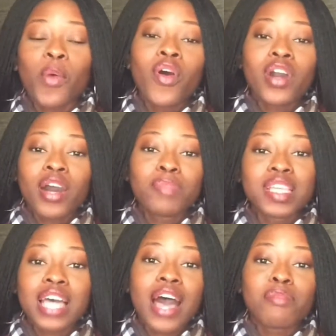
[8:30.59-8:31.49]
I woke up
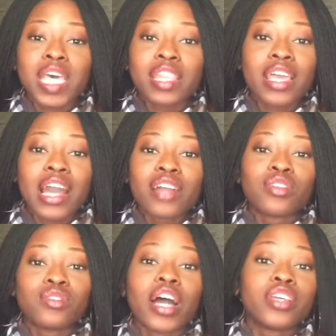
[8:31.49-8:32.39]
the time that like
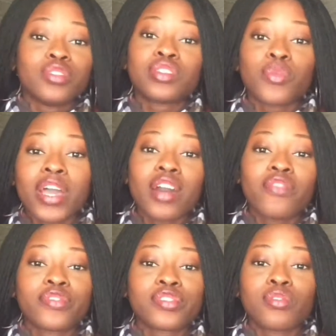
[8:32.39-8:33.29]
I usually wake
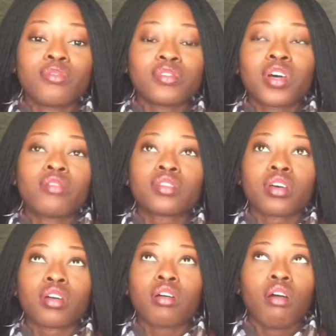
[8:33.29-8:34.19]
up for school, so I was
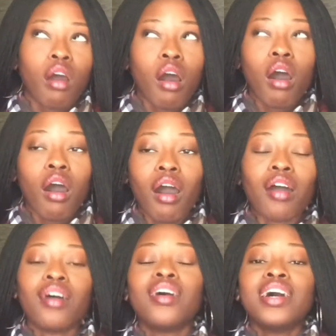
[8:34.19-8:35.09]
like, oh.